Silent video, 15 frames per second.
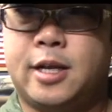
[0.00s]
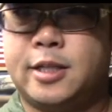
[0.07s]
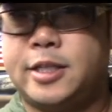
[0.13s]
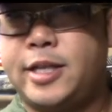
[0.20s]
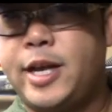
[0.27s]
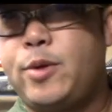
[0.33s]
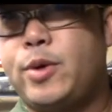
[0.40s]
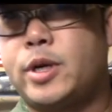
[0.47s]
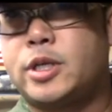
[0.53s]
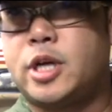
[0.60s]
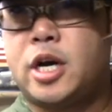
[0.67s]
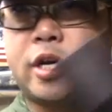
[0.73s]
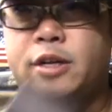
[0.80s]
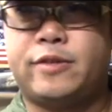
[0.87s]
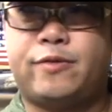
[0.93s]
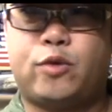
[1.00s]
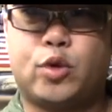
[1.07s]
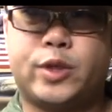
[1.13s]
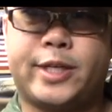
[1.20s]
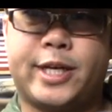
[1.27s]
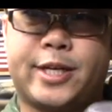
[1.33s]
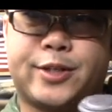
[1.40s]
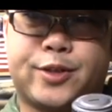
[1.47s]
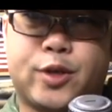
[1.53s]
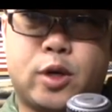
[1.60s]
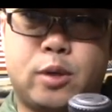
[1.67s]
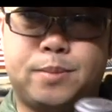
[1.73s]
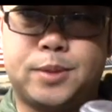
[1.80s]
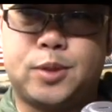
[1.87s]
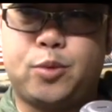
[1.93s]
Today we are talking Vortex
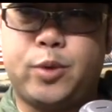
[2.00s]
scopes.